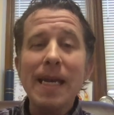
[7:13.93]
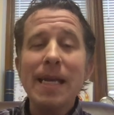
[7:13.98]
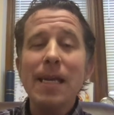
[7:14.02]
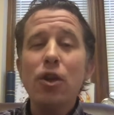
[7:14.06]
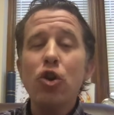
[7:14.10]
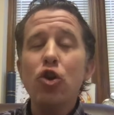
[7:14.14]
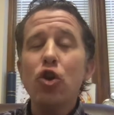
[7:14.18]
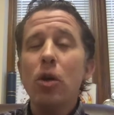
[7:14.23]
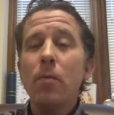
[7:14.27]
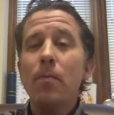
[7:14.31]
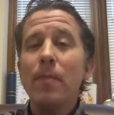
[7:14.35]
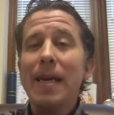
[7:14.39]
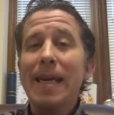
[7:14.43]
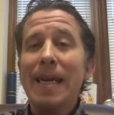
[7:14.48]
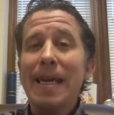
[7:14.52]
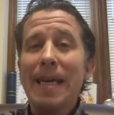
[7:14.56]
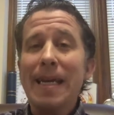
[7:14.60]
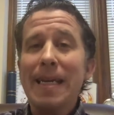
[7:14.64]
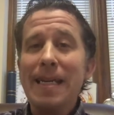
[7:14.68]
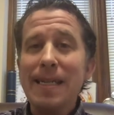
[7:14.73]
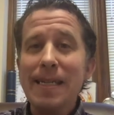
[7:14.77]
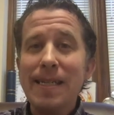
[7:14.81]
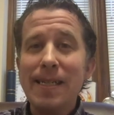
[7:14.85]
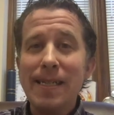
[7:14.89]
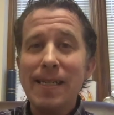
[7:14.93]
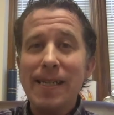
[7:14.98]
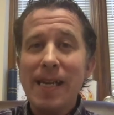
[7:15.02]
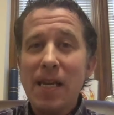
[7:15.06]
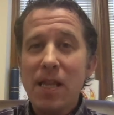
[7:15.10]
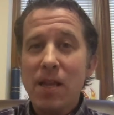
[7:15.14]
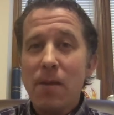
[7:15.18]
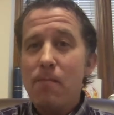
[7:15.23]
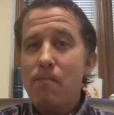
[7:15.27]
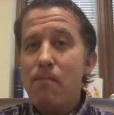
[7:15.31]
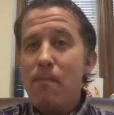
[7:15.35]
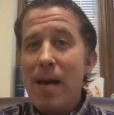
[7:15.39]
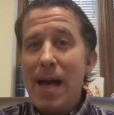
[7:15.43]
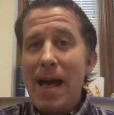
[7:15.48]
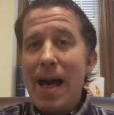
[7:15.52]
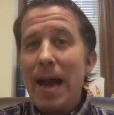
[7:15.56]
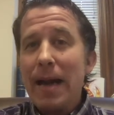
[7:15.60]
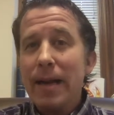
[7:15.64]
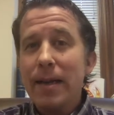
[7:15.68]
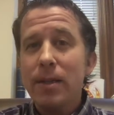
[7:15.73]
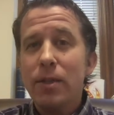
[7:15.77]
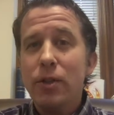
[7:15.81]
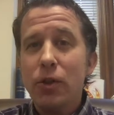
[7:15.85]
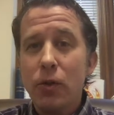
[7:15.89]
can begin to see the
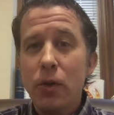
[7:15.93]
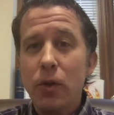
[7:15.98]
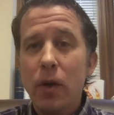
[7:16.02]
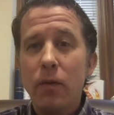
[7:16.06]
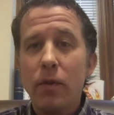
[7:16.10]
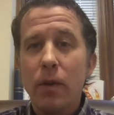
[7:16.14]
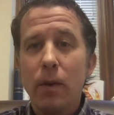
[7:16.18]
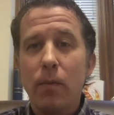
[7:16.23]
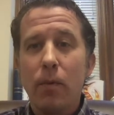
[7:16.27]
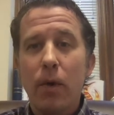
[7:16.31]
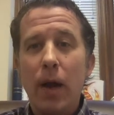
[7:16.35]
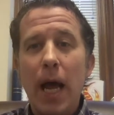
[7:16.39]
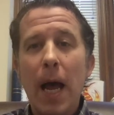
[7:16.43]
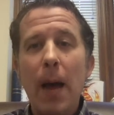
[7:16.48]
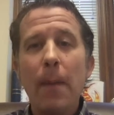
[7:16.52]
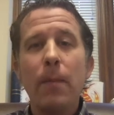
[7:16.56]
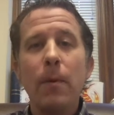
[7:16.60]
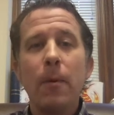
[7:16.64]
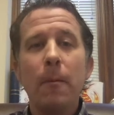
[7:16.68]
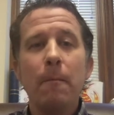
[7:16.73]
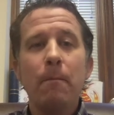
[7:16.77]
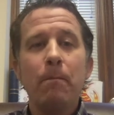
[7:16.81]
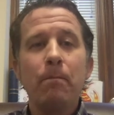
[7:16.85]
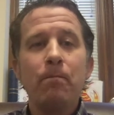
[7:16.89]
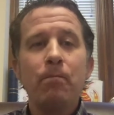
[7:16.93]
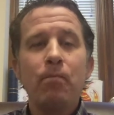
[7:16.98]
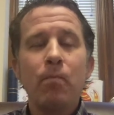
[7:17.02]
magnitude of the problem.